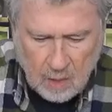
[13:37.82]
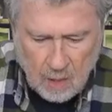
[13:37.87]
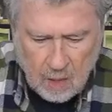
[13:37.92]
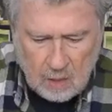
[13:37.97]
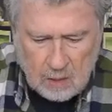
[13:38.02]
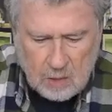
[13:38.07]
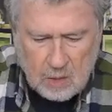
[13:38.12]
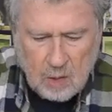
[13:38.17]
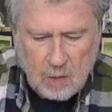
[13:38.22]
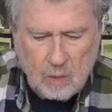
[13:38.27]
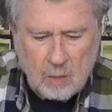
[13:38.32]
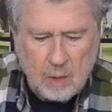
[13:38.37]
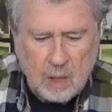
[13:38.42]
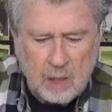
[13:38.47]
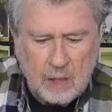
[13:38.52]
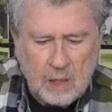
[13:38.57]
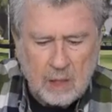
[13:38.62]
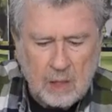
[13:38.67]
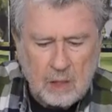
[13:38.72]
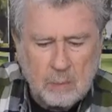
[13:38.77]
So,
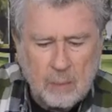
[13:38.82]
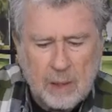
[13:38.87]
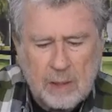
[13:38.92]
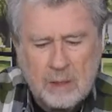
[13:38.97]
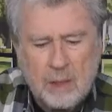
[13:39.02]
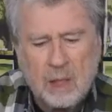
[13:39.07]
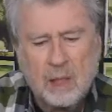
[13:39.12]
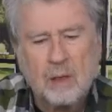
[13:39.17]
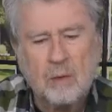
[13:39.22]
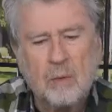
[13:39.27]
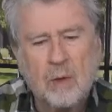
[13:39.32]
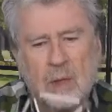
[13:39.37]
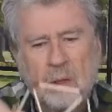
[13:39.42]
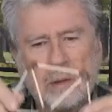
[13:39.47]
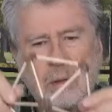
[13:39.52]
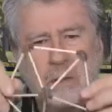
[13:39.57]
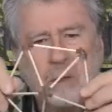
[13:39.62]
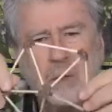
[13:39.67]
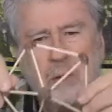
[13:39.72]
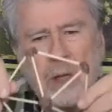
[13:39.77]
and there's my second
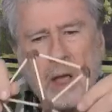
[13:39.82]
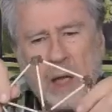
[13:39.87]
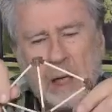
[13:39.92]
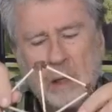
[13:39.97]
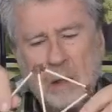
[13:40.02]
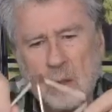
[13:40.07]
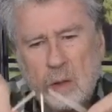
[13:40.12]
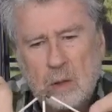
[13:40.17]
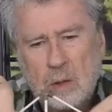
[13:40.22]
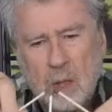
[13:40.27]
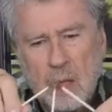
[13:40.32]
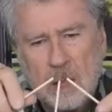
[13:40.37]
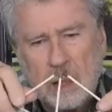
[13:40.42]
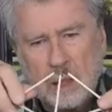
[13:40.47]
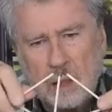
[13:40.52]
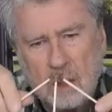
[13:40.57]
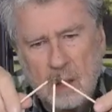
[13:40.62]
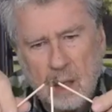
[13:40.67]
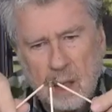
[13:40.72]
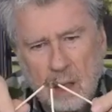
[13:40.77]
one. So again, it looks
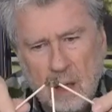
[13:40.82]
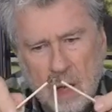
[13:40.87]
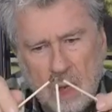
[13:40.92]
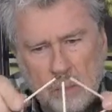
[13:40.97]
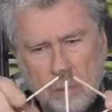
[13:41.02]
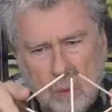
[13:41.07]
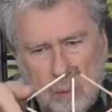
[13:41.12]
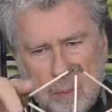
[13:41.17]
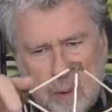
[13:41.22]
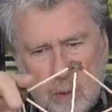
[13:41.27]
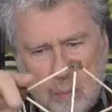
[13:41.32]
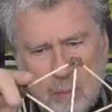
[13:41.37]
like an automobile